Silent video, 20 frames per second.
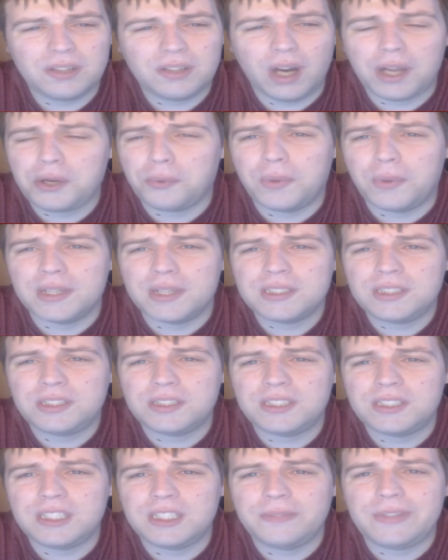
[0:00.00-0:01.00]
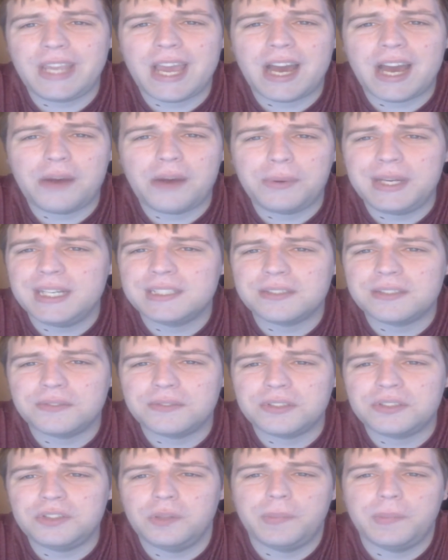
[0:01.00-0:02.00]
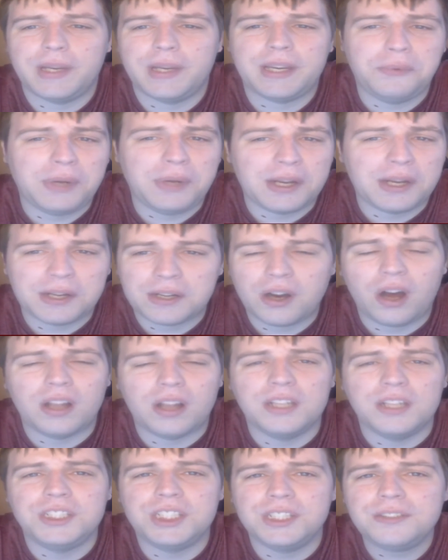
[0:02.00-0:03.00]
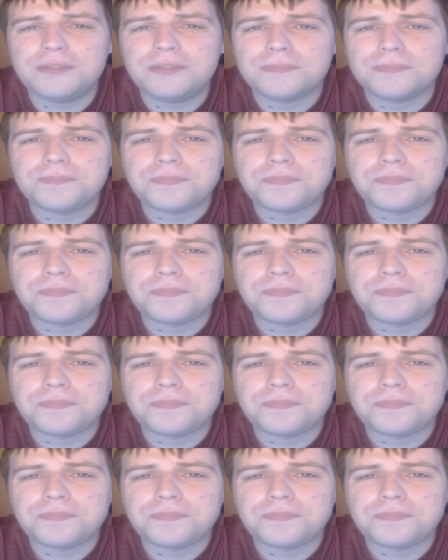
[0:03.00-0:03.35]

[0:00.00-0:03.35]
other ones just seemed, yeah, we did something stupid, we acknowledge it.